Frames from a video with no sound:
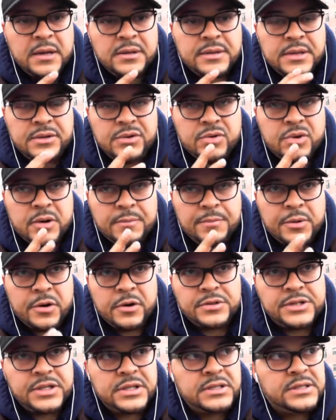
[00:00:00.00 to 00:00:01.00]
You could
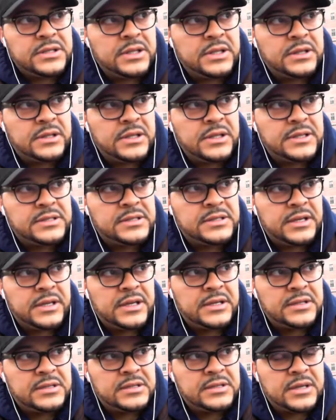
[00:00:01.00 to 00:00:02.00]
purchase the
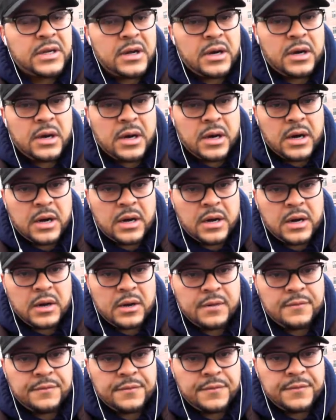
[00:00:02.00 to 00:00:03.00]
listings
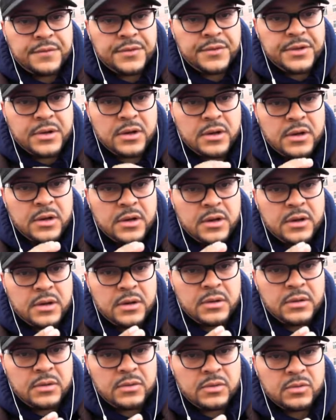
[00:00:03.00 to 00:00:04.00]
of
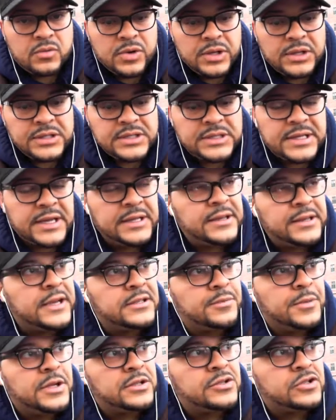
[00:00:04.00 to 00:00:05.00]
the real estate
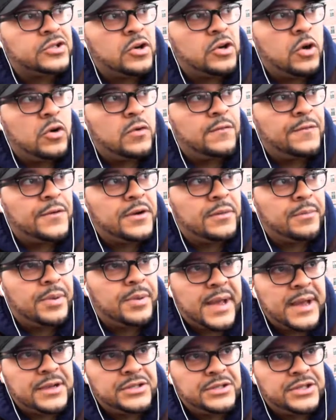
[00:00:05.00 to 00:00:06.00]
that's been sold for the
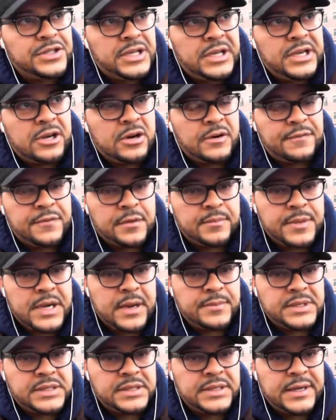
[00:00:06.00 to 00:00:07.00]
past year, if I'm
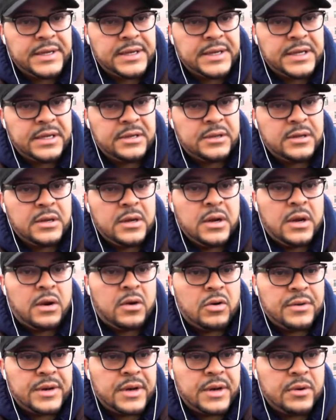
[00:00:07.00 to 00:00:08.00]
not mistaken,
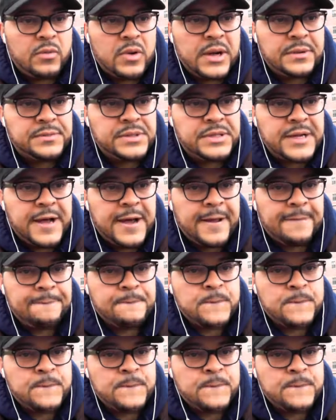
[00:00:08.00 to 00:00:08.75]
on their website.